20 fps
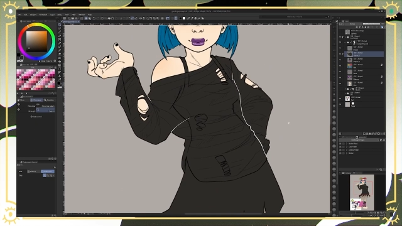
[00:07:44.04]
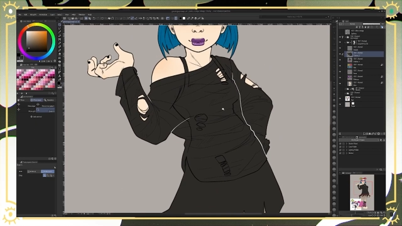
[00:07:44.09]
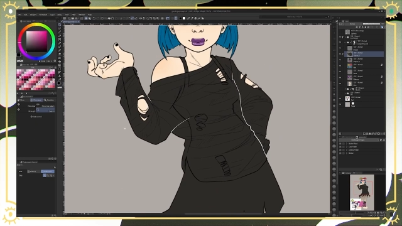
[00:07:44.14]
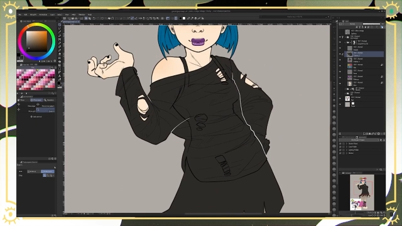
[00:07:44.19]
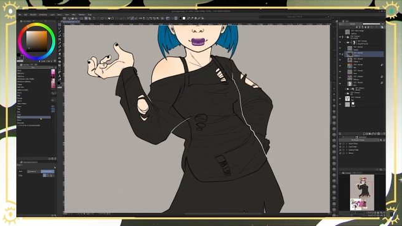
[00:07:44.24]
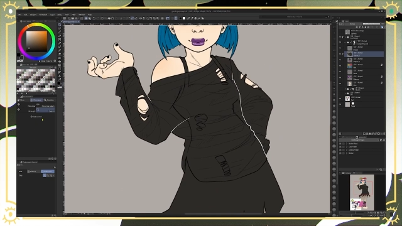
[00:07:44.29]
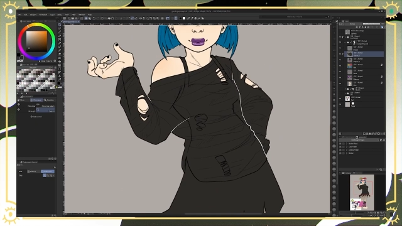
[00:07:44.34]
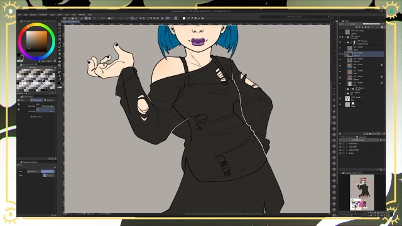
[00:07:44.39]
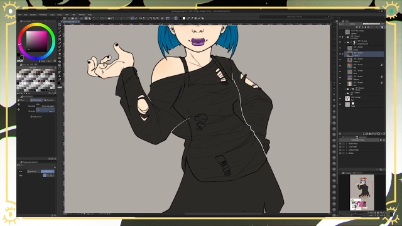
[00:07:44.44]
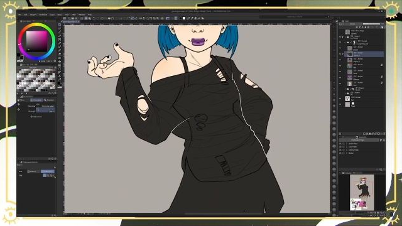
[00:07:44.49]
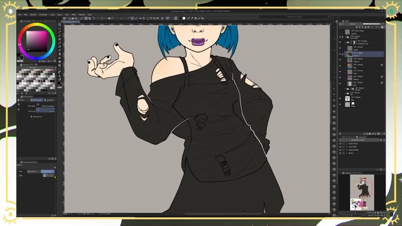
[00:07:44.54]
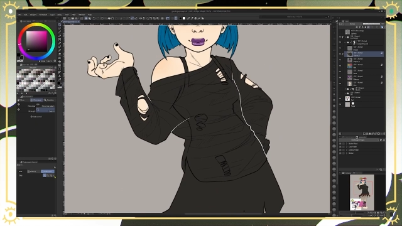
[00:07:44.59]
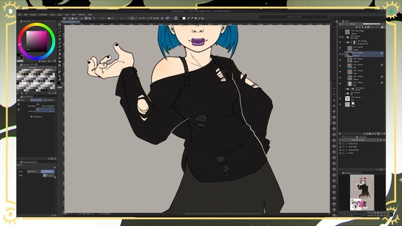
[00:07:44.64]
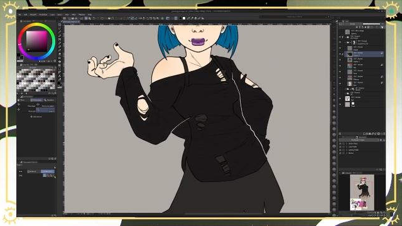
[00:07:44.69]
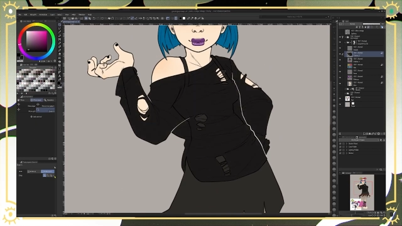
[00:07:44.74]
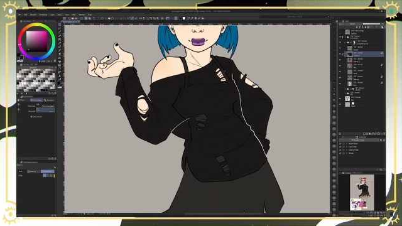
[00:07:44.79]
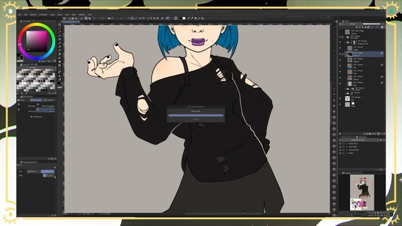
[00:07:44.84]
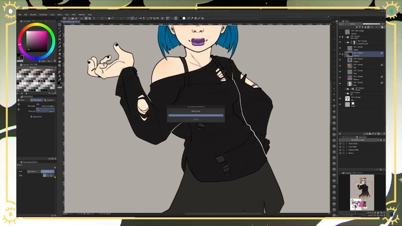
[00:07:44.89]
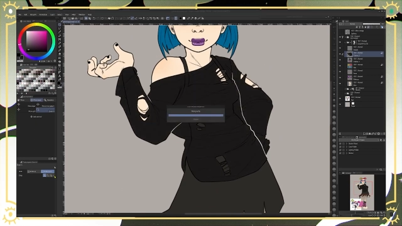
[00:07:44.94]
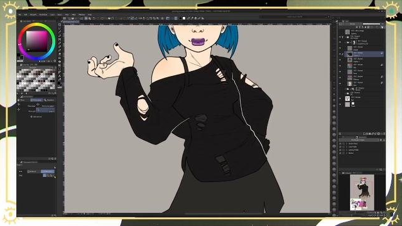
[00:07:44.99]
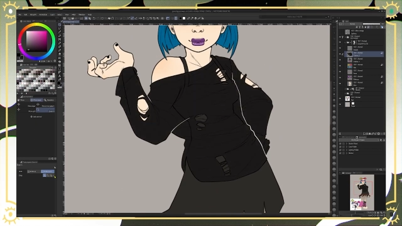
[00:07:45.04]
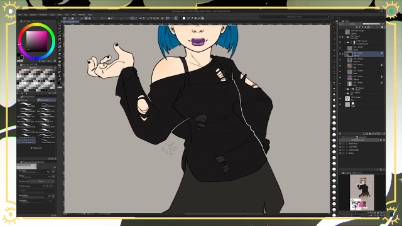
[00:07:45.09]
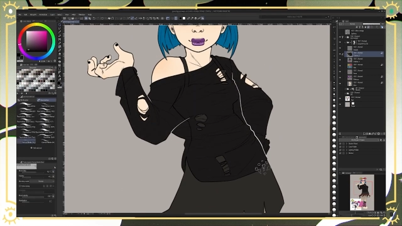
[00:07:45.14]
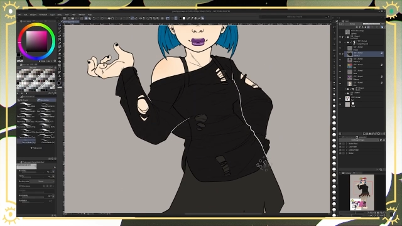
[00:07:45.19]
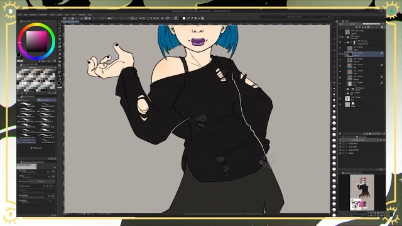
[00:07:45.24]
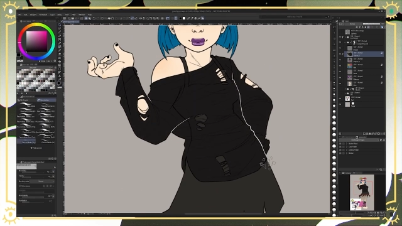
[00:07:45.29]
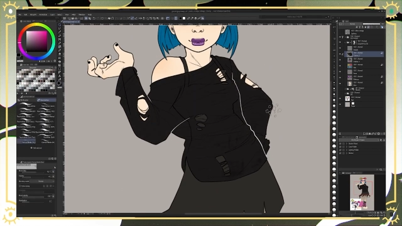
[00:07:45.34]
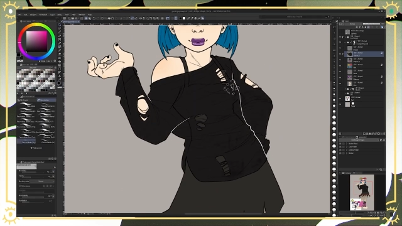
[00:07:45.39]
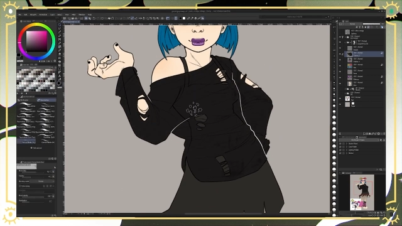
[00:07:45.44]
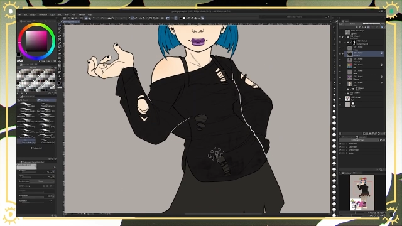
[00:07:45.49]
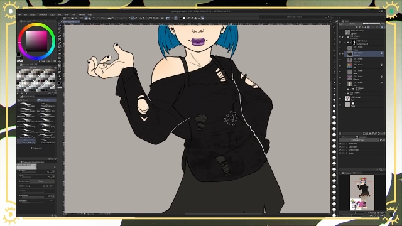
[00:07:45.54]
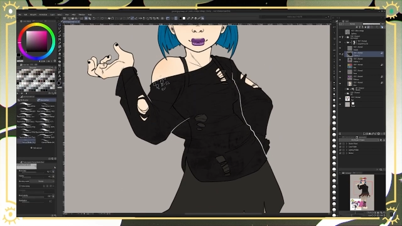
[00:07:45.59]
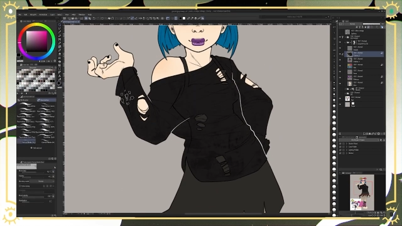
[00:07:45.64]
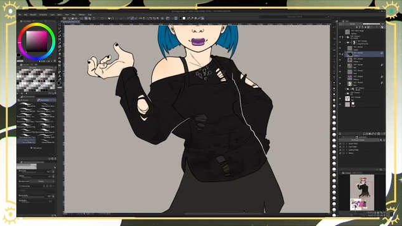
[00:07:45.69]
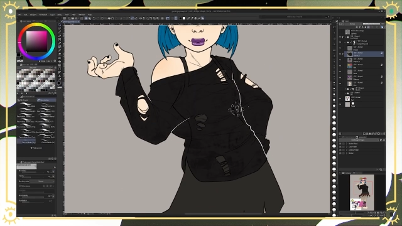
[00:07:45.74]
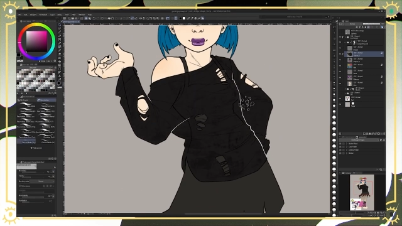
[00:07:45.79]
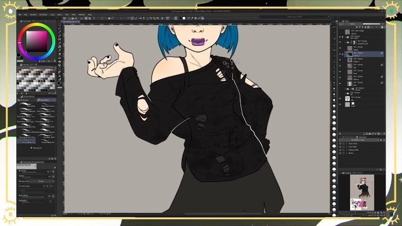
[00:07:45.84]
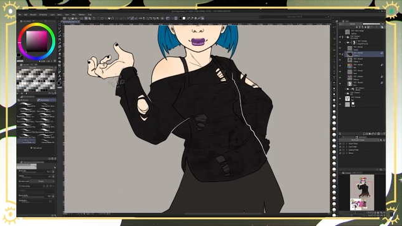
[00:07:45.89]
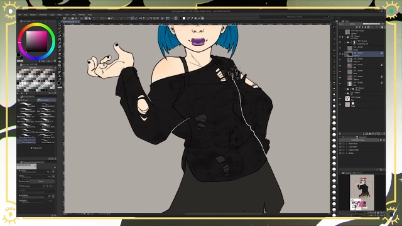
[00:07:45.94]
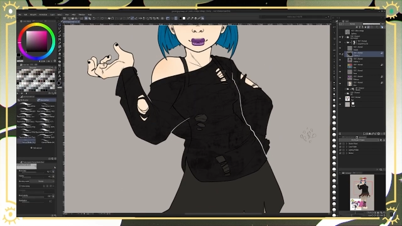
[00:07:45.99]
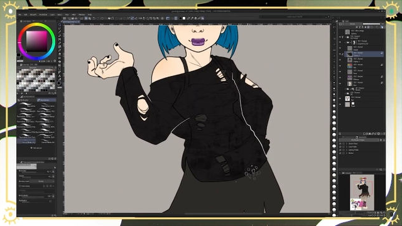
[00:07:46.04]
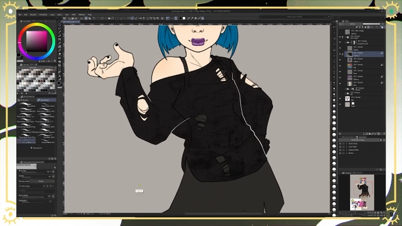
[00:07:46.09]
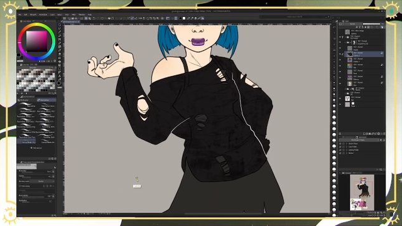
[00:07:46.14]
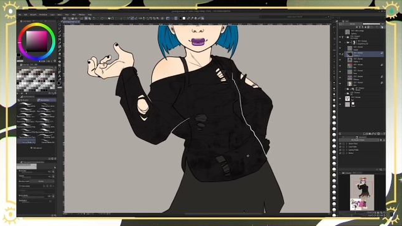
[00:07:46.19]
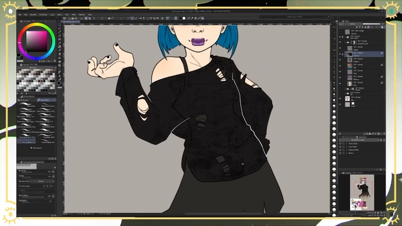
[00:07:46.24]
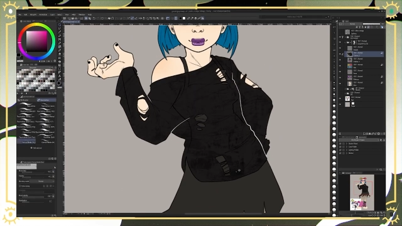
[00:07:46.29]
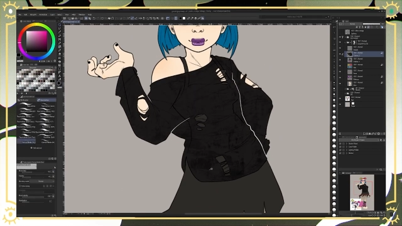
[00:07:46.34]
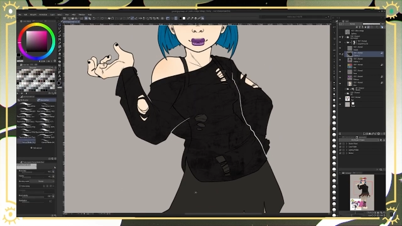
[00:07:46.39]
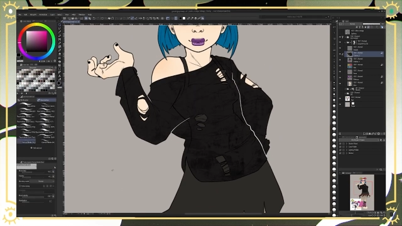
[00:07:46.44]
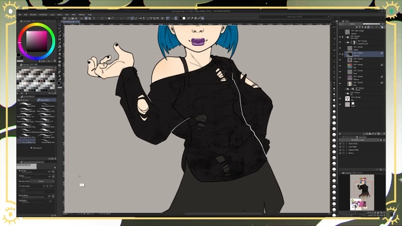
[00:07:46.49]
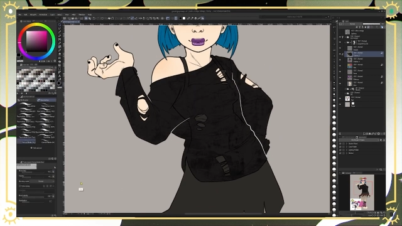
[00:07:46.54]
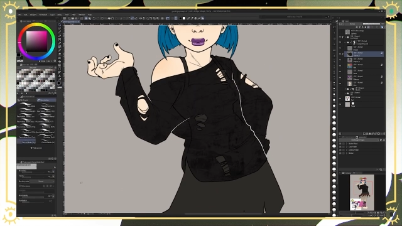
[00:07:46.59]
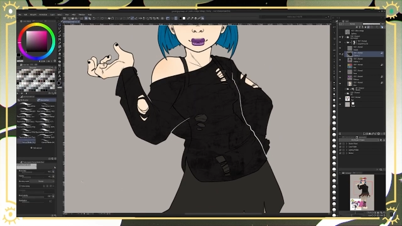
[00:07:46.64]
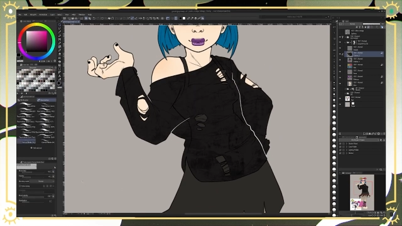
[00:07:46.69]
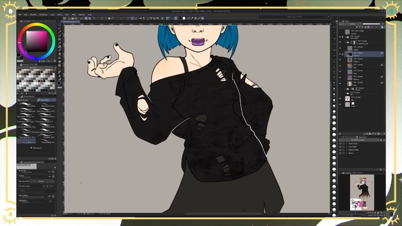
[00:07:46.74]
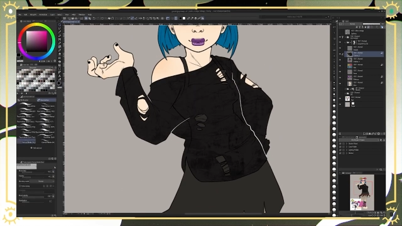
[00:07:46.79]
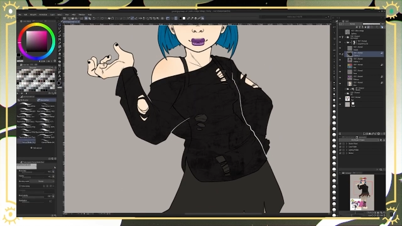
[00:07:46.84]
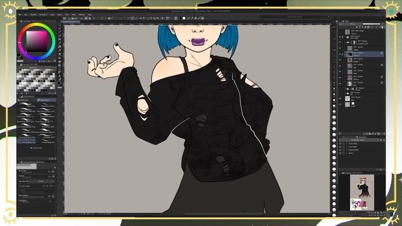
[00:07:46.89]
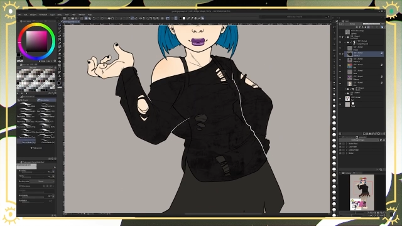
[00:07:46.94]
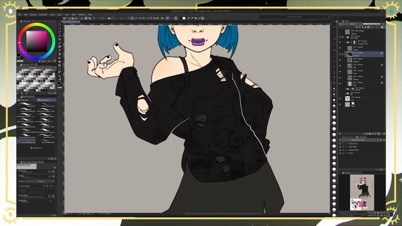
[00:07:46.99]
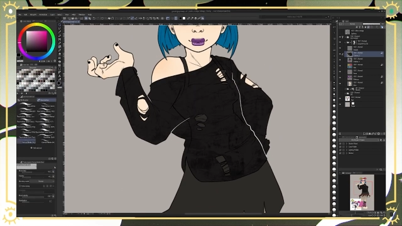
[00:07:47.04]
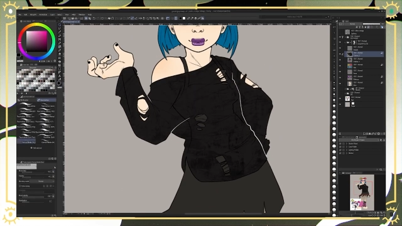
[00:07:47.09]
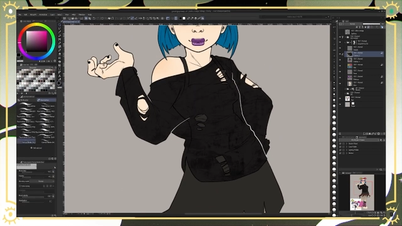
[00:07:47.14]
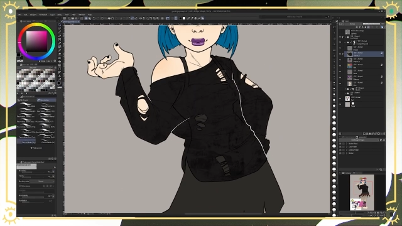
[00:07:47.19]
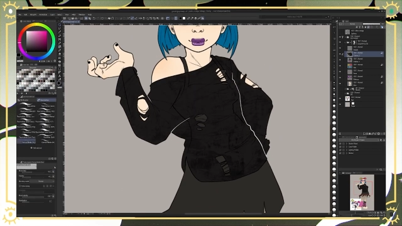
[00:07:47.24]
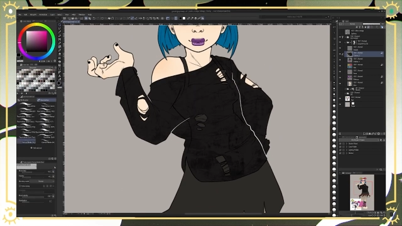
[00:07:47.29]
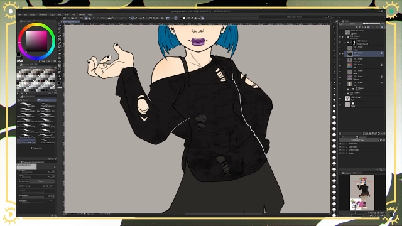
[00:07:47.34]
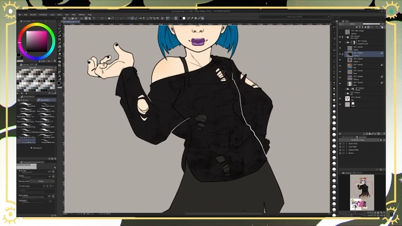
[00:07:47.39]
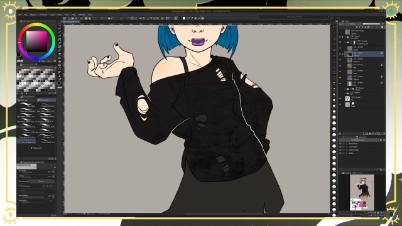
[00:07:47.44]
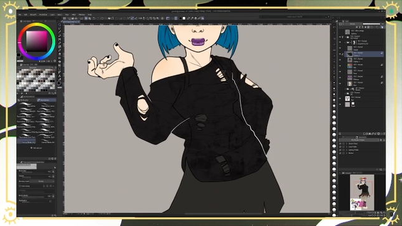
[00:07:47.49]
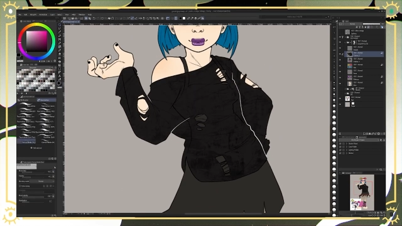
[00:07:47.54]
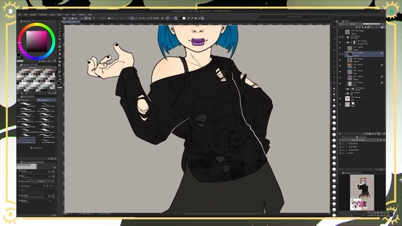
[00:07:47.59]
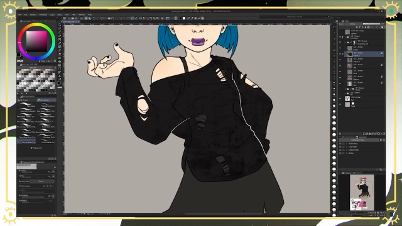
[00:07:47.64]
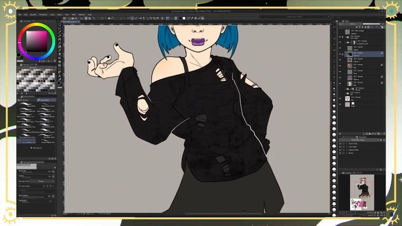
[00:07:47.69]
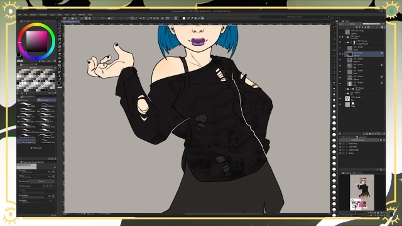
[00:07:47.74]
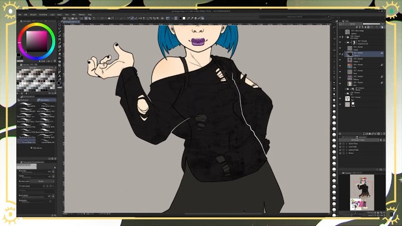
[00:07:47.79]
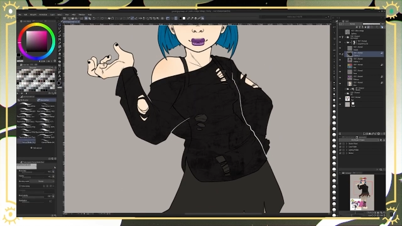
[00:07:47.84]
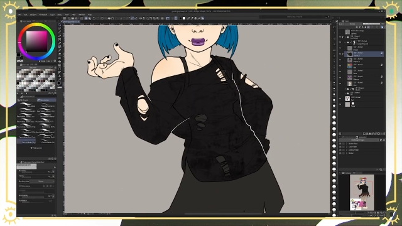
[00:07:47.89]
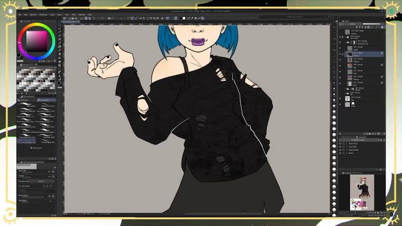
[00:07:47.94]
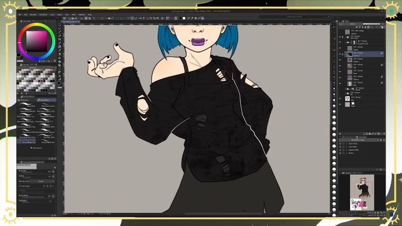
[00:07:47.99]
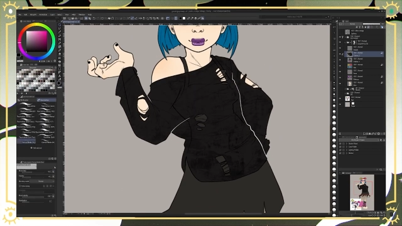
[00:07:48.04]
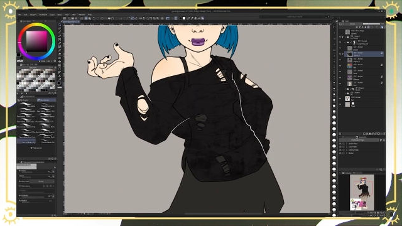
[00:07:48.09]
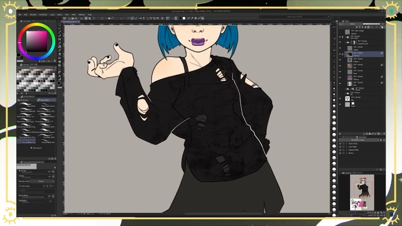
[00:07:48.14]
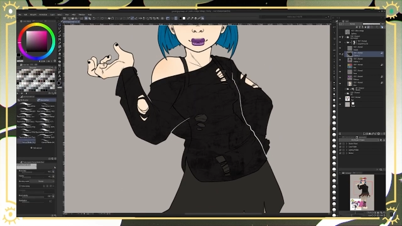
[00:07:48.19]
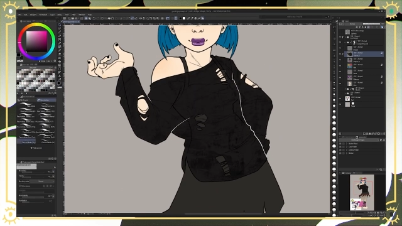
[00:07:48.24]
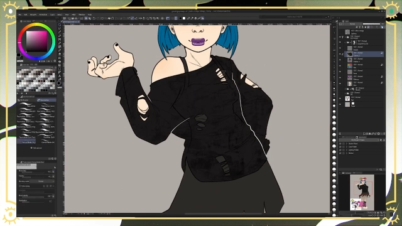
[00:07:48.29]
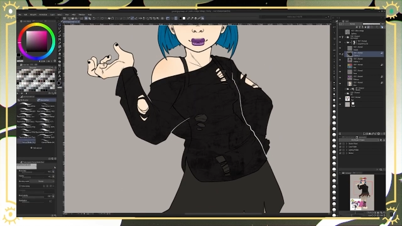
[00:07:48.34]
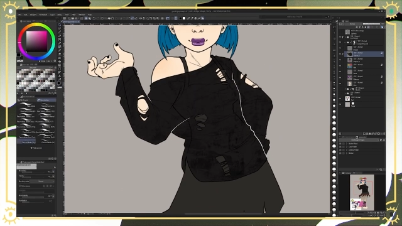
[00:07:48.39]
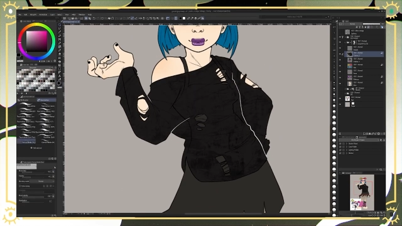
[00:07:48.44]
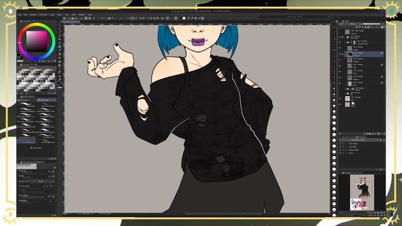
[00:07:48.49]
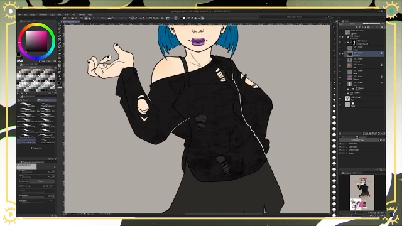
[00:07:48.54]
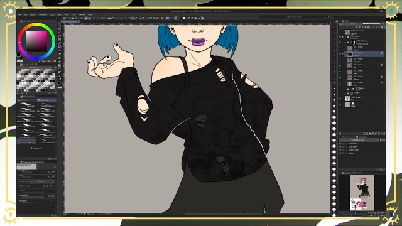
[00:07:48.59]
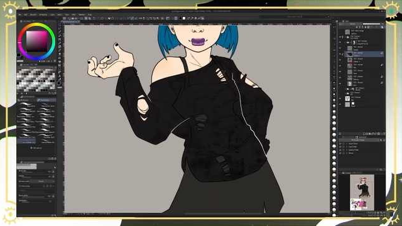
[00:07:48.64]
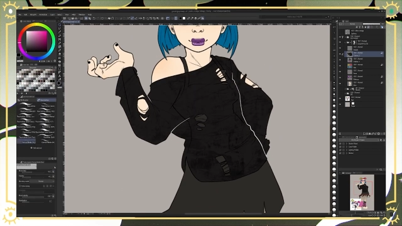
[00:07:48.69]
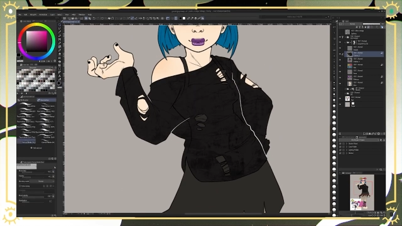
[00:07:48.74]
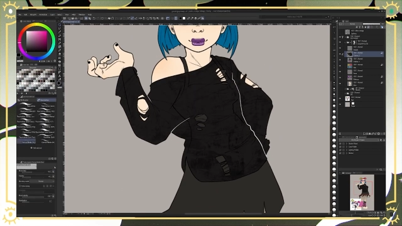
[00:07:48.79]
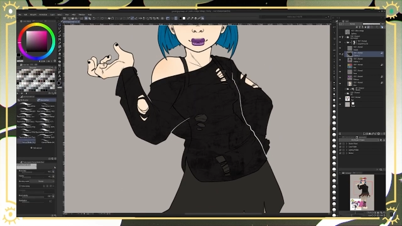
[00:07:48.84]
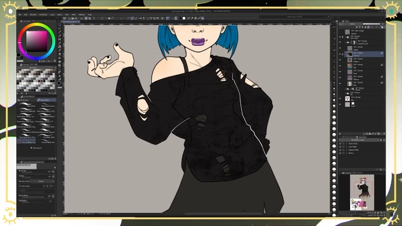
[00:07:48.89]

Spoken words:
(no speaker visible)